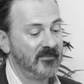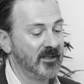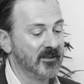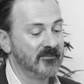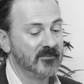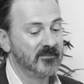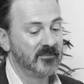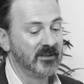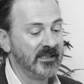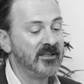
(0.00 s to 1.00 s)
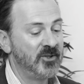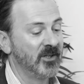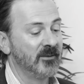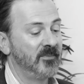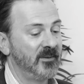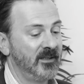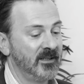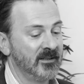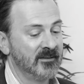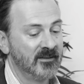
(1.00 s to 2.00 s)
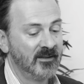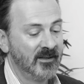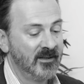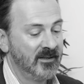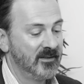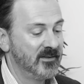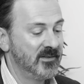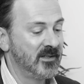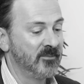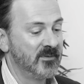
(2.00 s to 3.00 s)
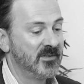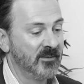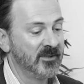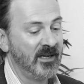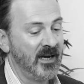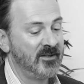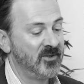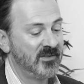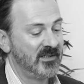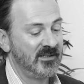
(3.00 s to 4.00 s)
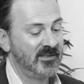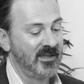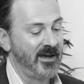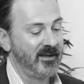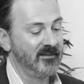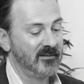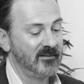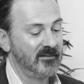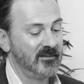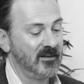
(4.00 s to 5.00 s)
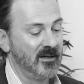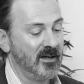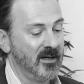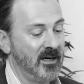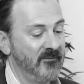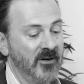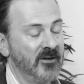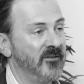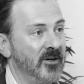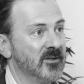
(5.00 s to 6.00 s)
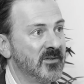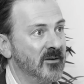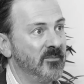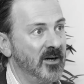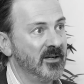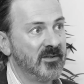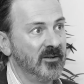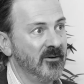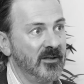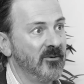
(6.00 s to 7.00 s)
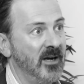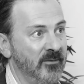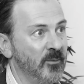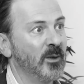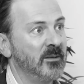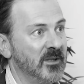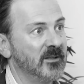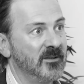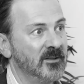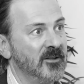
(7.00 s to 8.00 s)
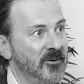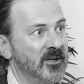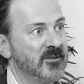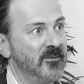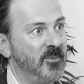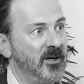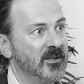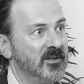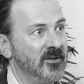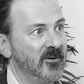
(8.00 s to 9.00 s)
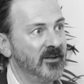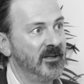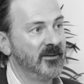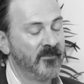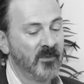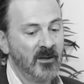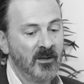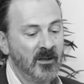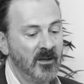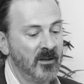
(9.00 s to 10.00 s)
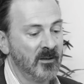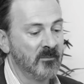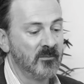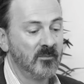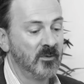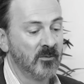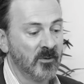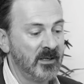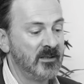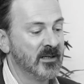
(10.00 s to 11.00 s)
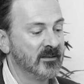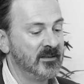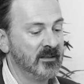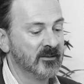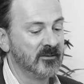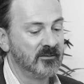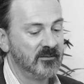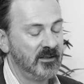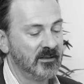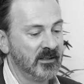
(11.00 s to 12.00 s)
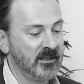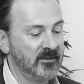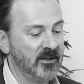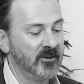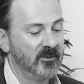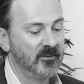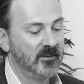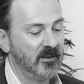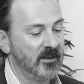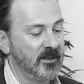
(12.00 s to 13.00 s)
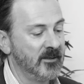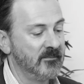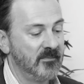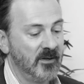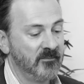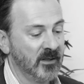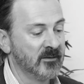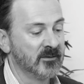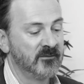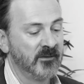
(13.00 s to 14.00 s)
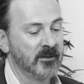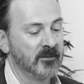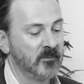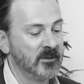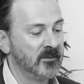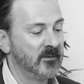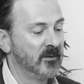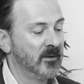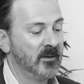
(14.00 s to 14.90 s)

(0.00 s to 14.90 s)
you know, leadership in some some of the agencies that uh, are very focused on biosecurity or have the remit in the US for biosecurity. Um, we've already done a deal in the Indo. Um, I've been on the phone with